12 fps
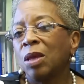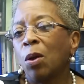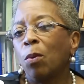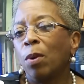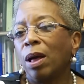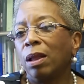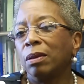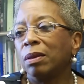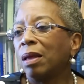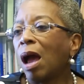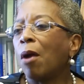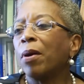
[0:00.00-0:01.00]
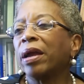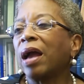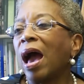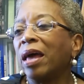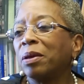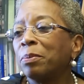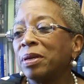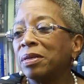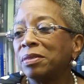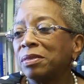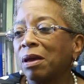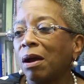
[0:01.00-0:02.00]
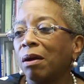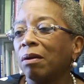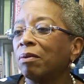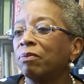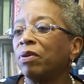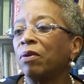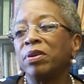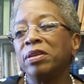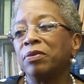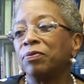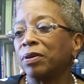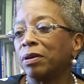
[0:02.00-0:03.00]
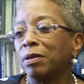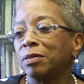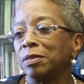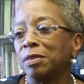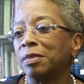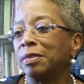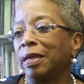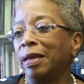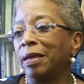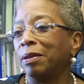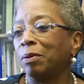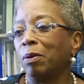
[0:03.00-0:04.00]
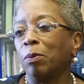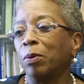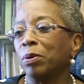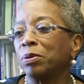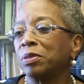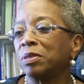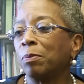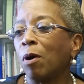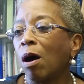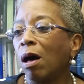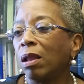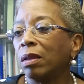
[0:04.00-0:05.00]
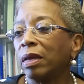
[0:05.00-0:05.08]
Well, our economies are very difficult to sustain. We're small